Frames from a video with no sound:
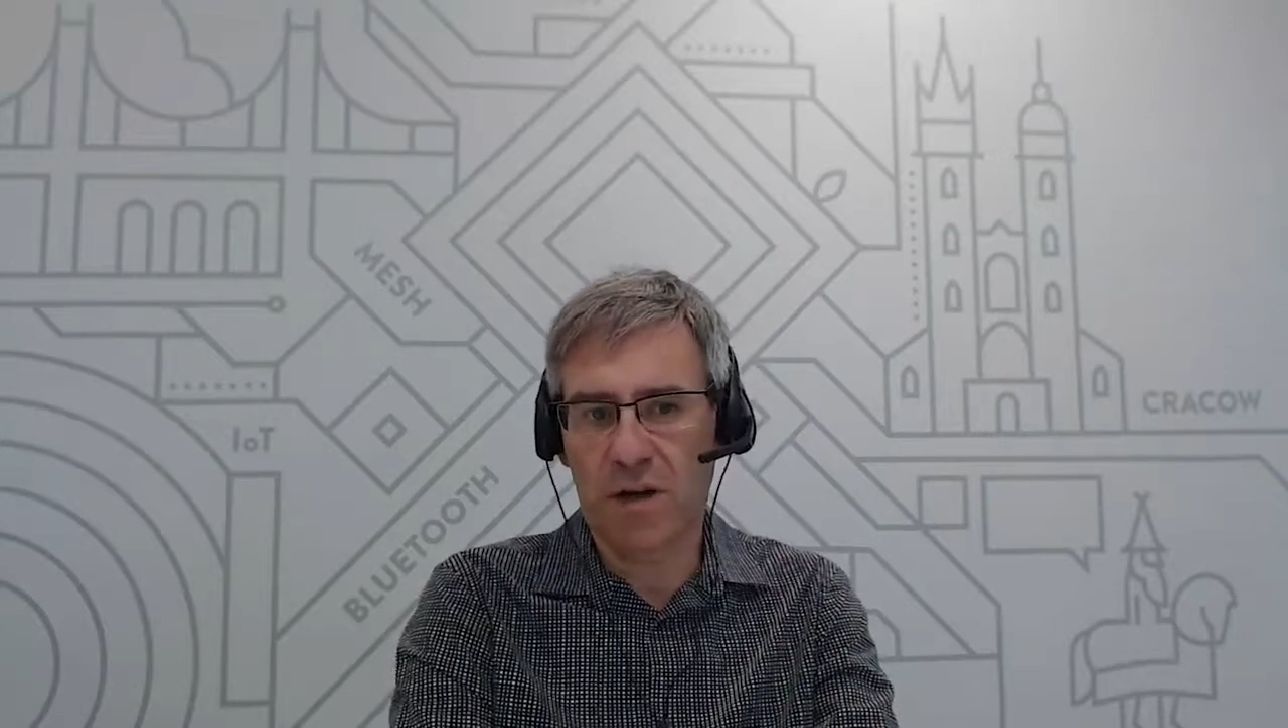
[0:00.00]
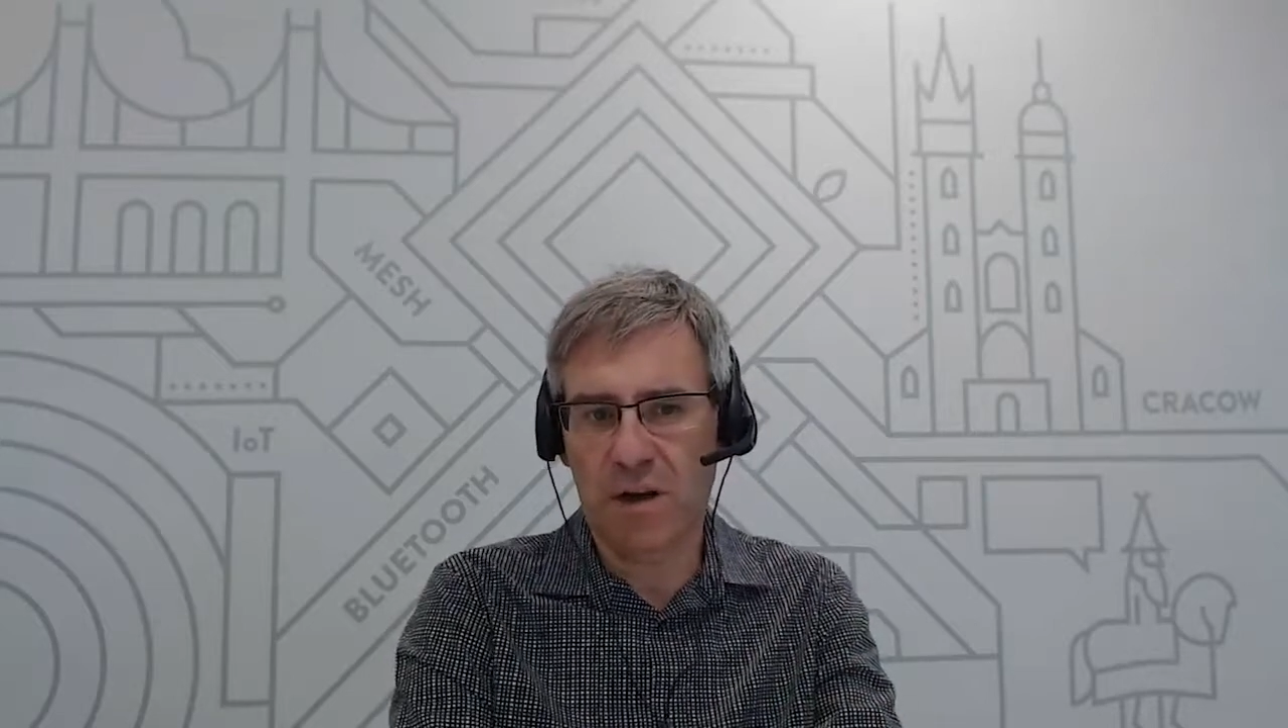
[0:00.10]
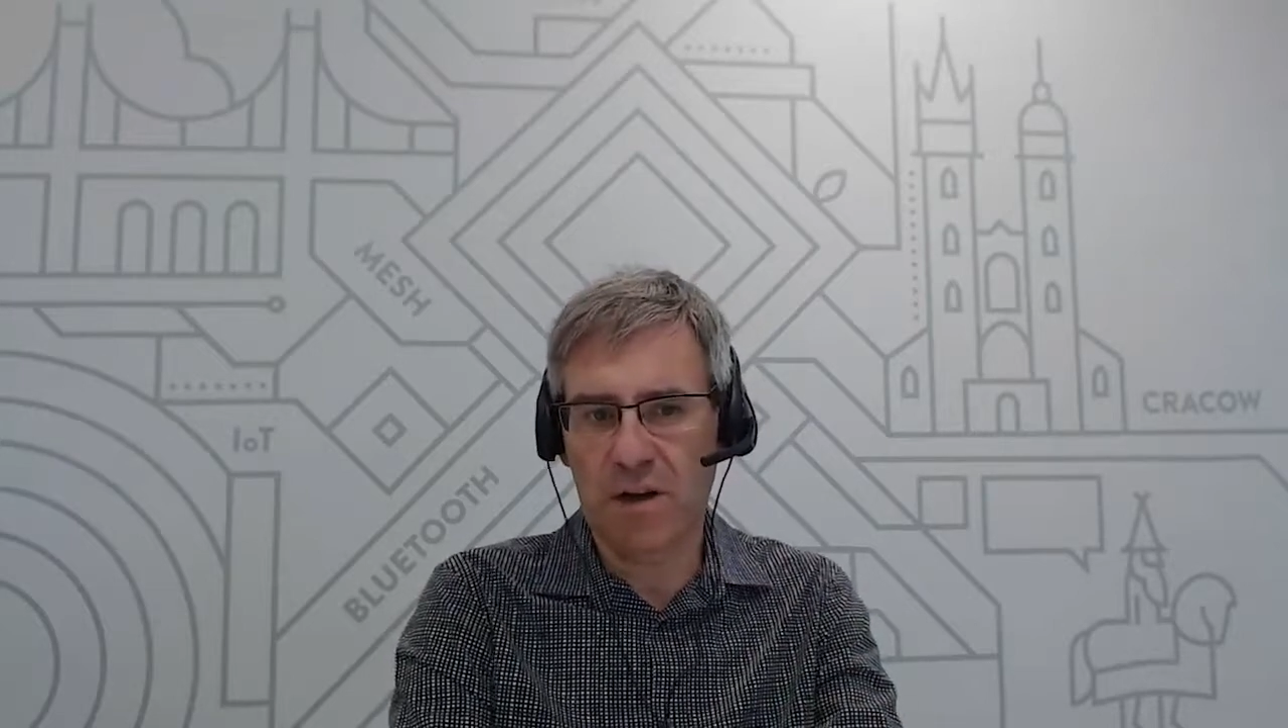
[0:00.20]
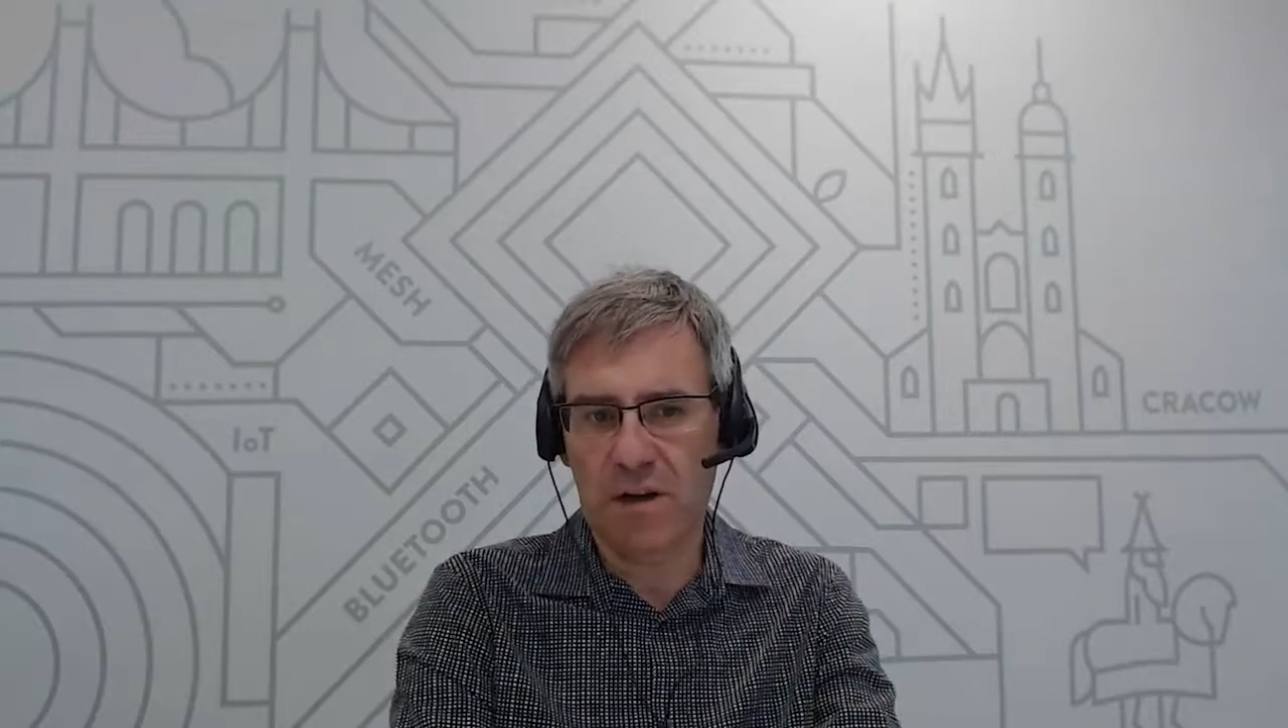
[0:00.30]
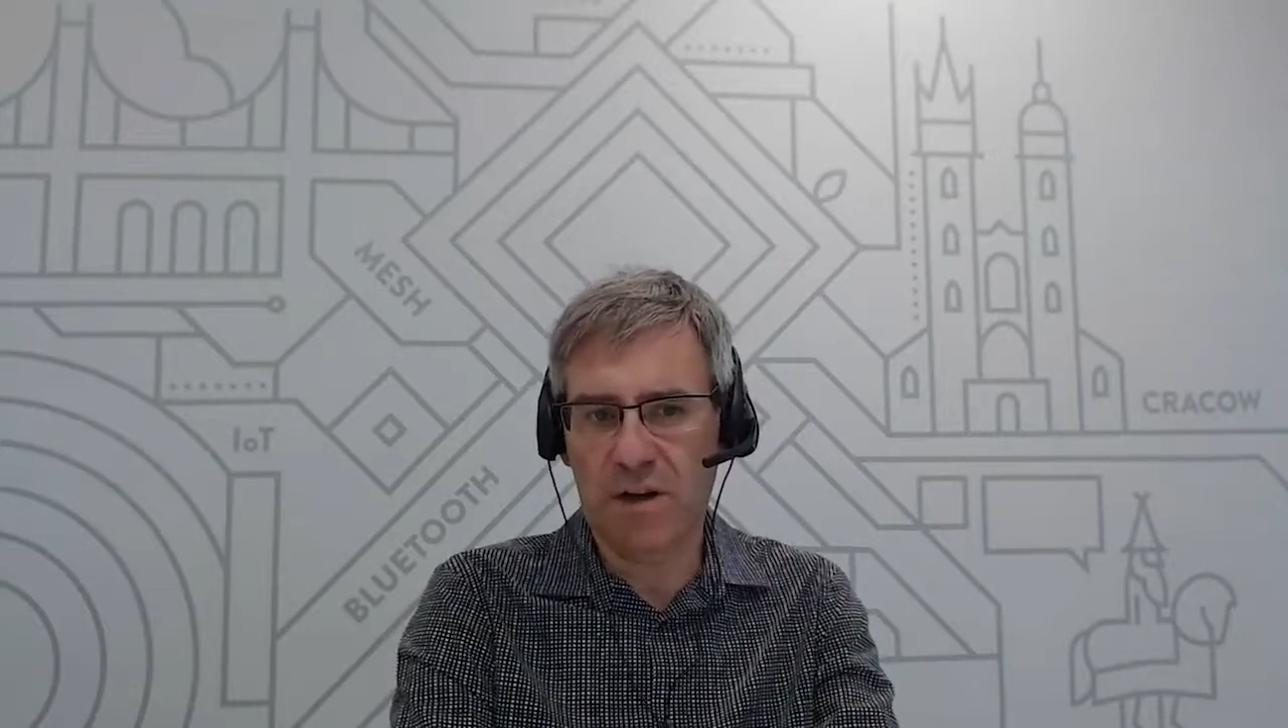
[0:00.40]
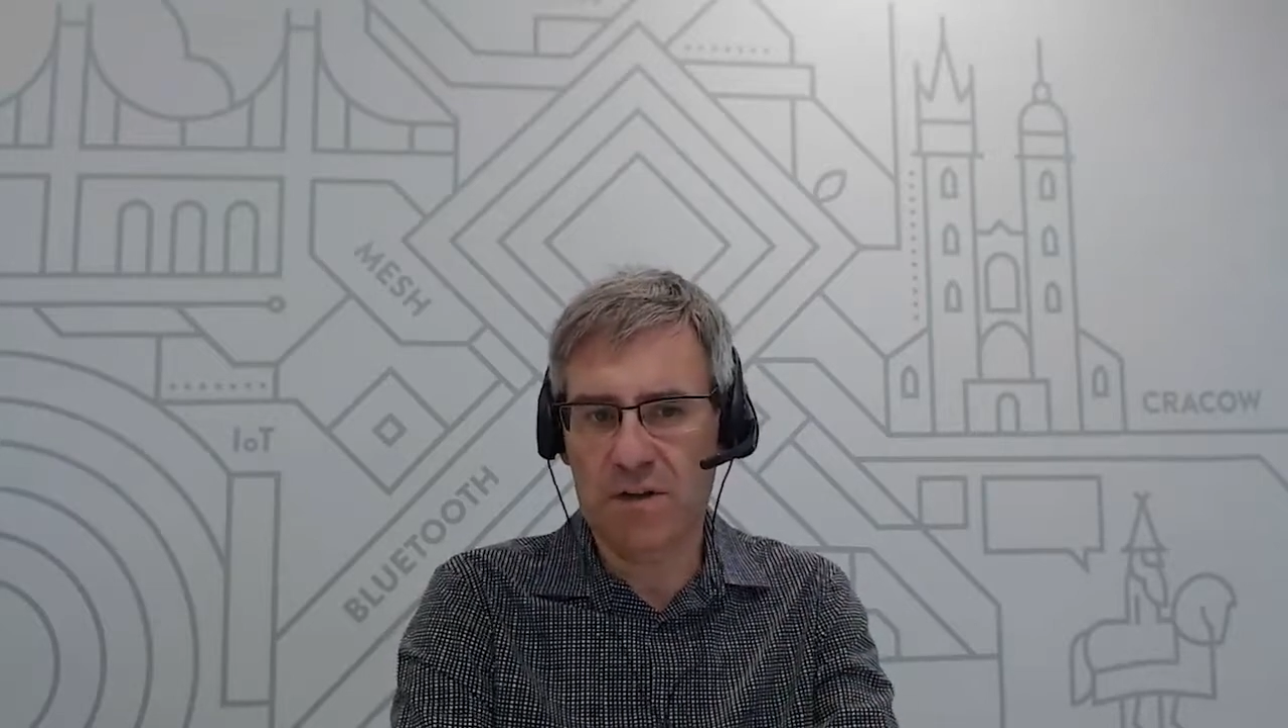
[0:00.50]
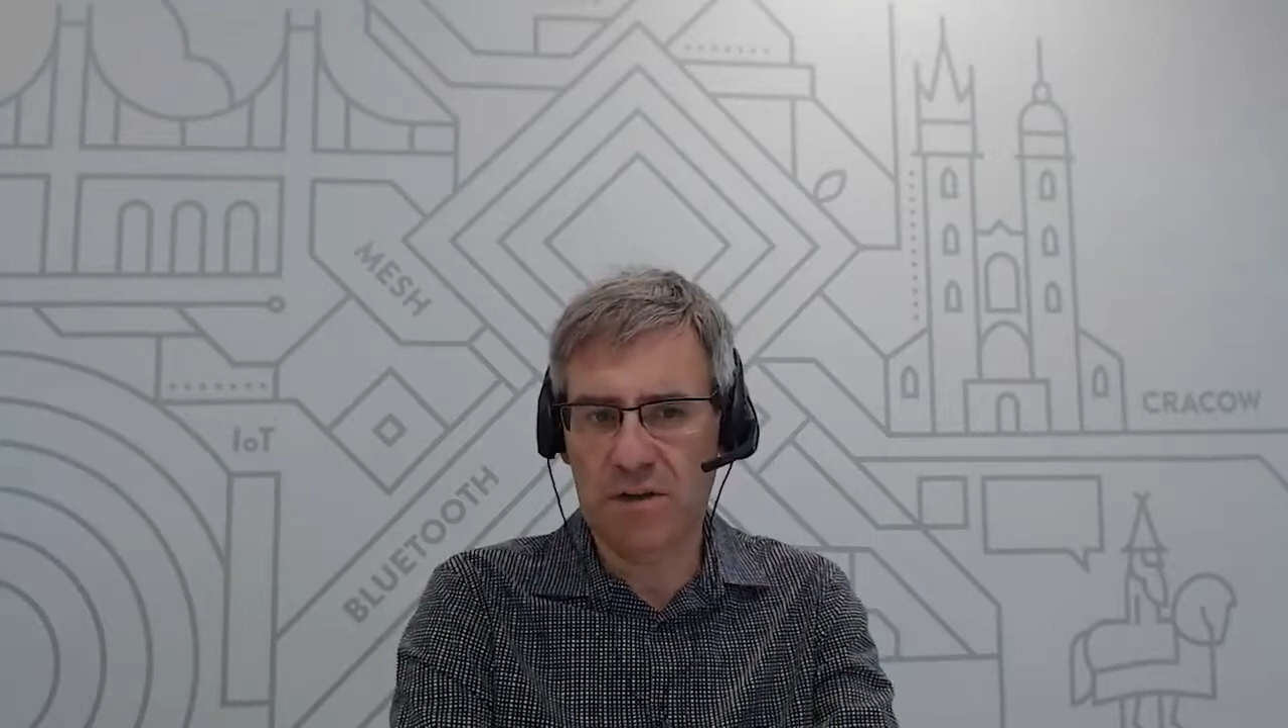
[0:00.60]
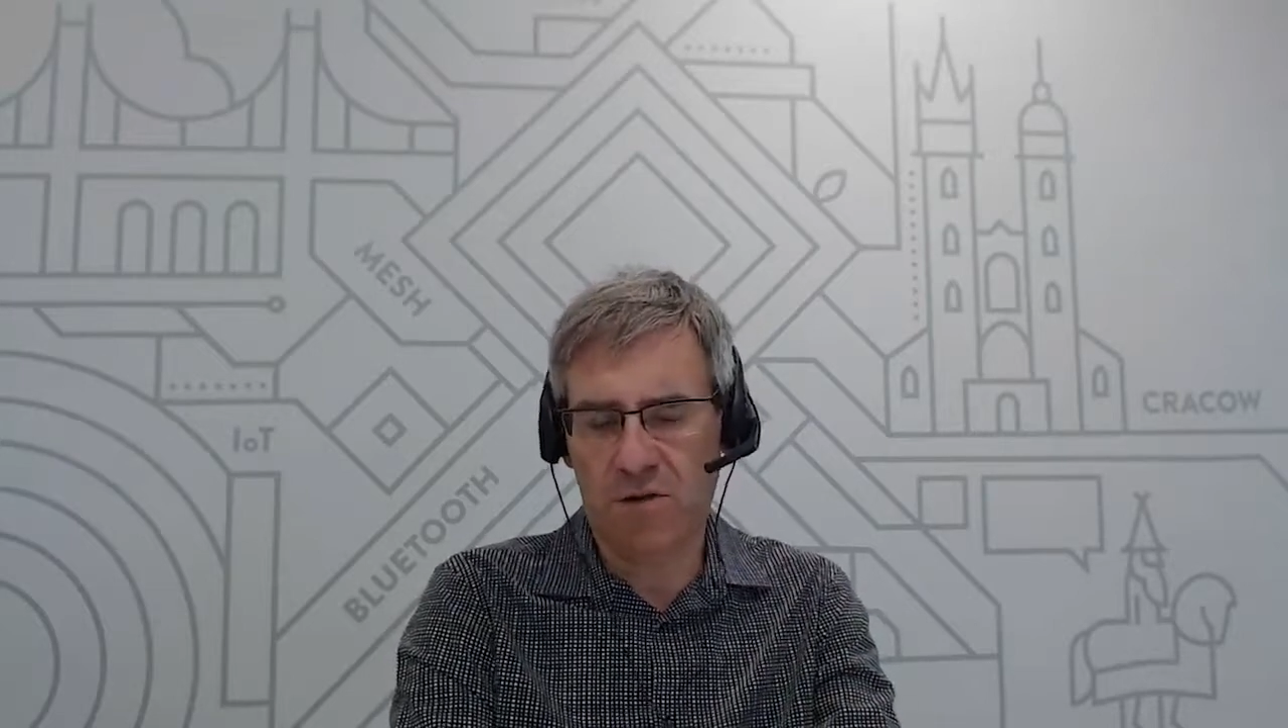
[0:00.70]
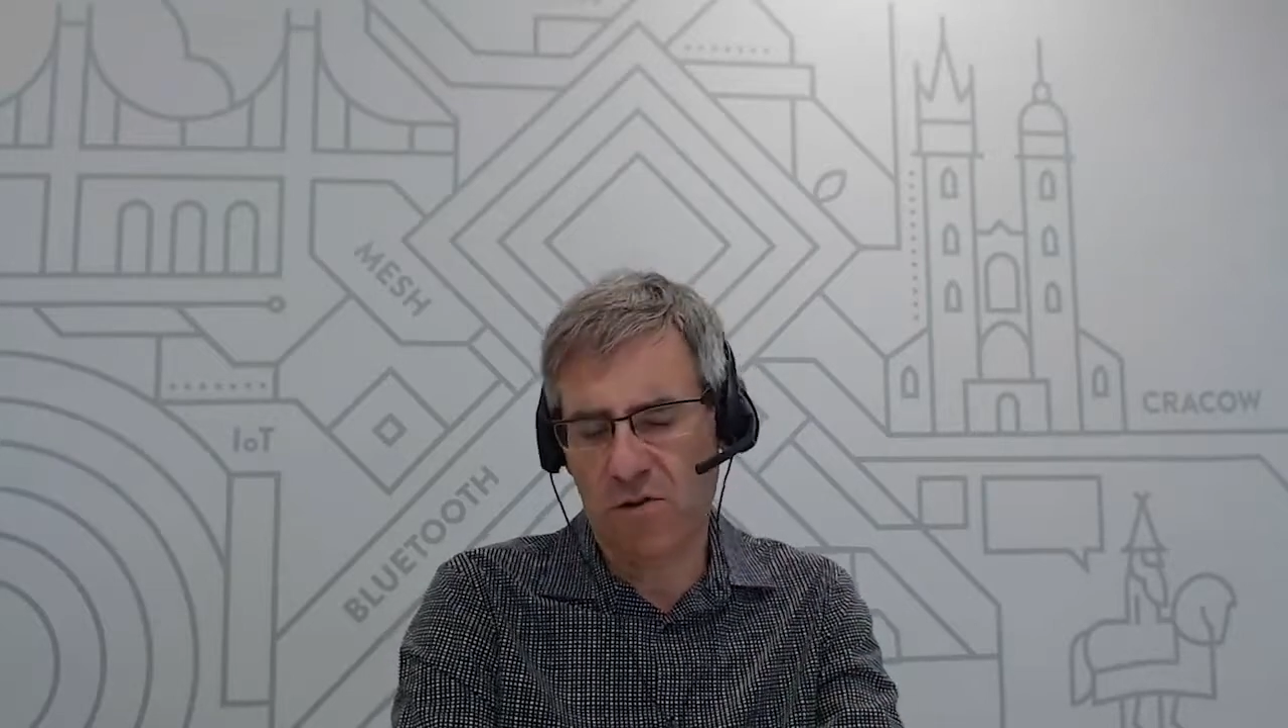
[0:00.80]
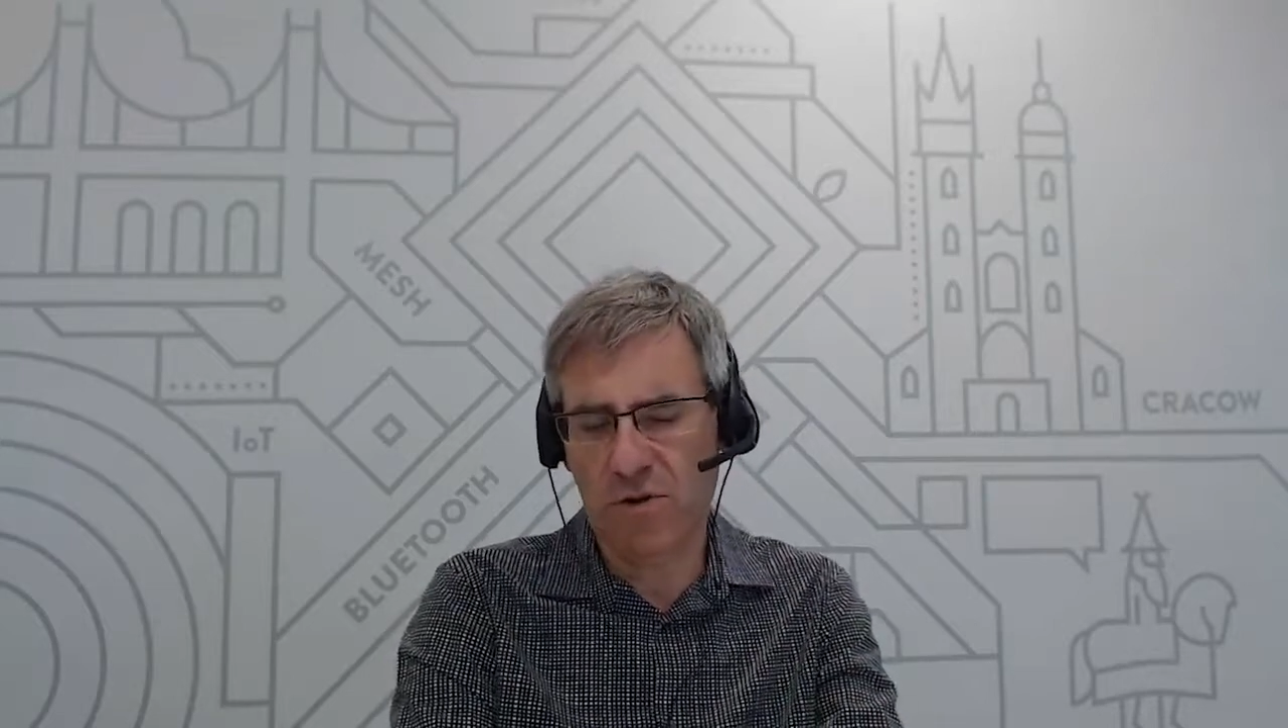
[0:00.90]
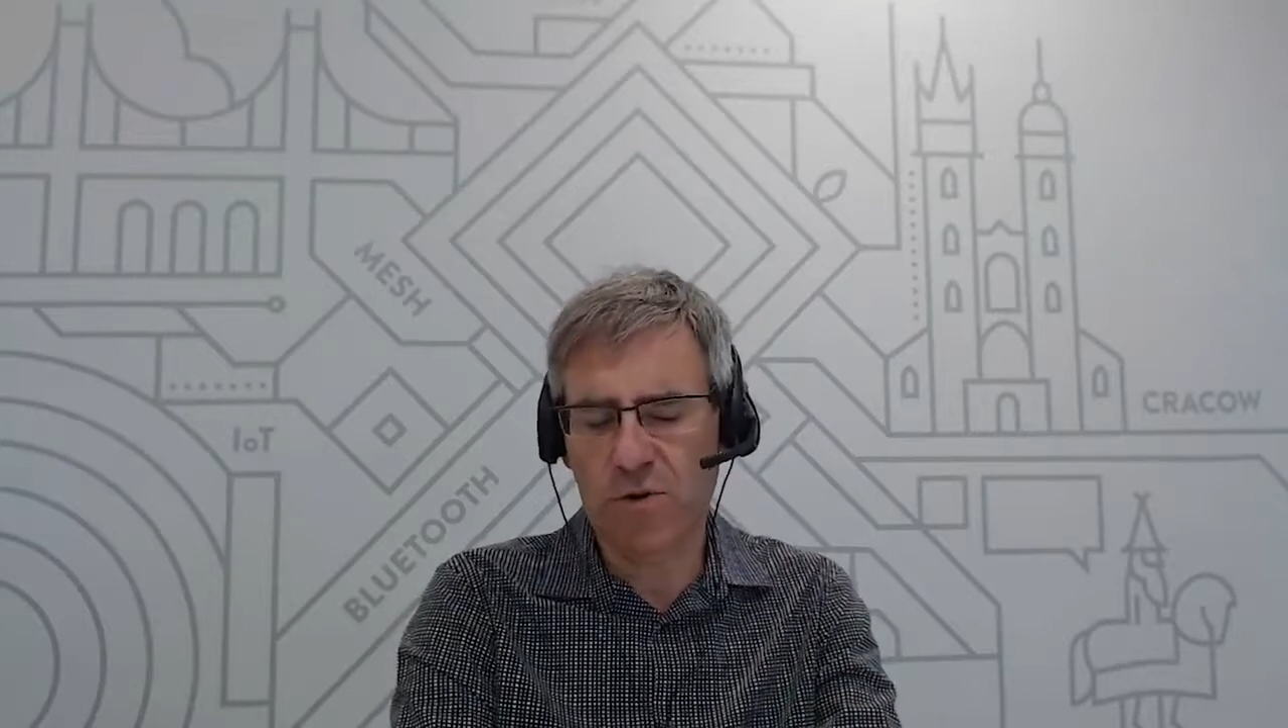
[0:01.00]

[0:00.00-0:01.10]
or